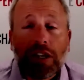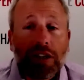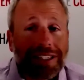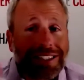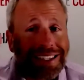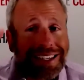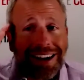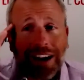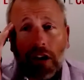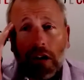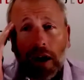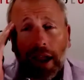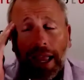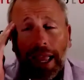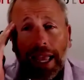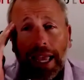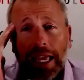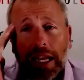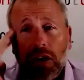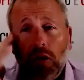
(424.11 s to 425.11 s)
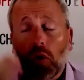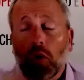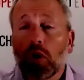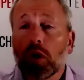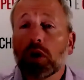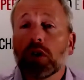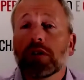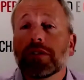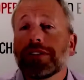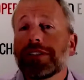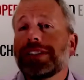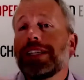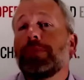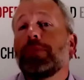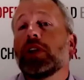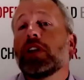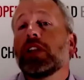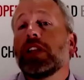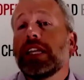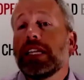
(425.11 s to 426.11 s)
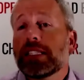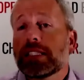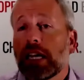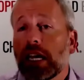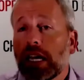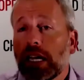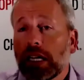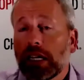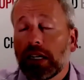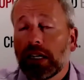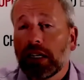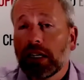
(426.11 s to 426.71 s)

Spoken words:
it's in our head, or typically it's on